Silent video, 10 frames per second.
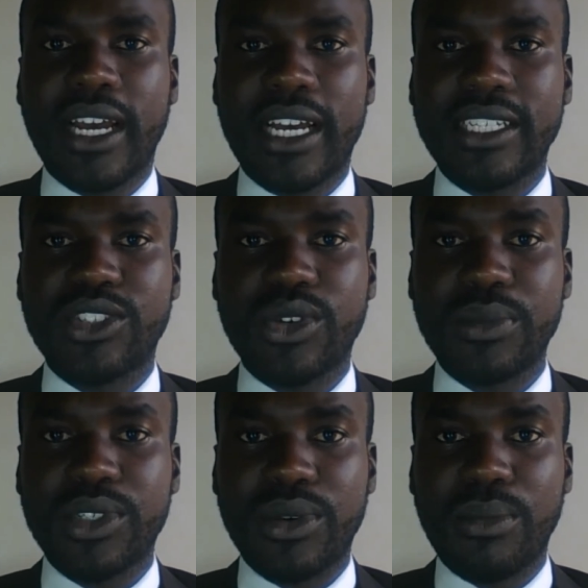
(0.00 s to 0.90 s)

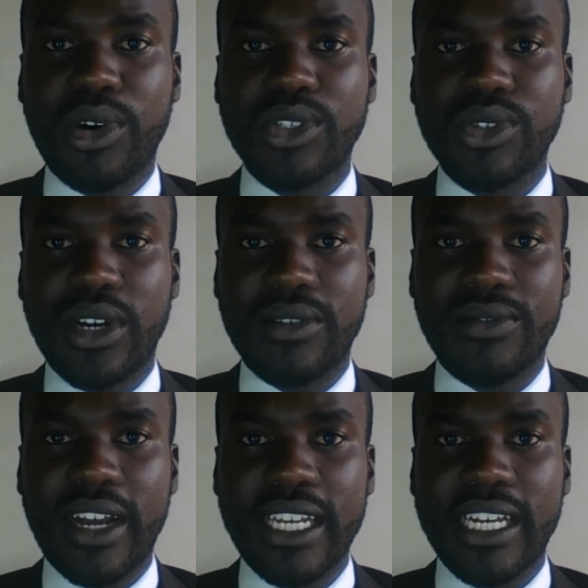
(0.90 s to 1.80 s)
description box. You can
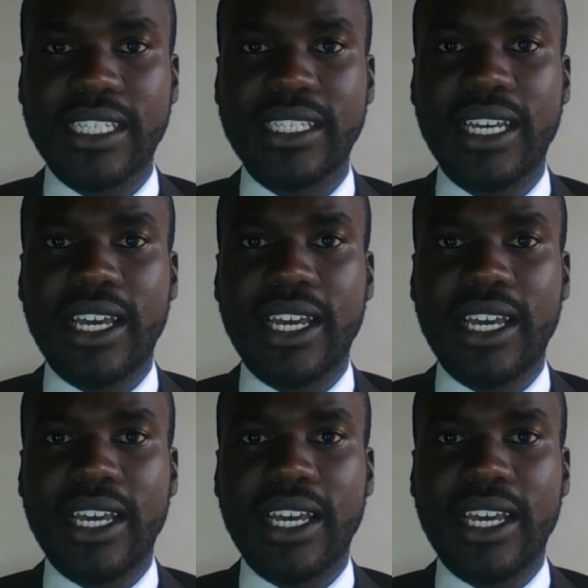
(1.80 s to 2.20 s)
find us.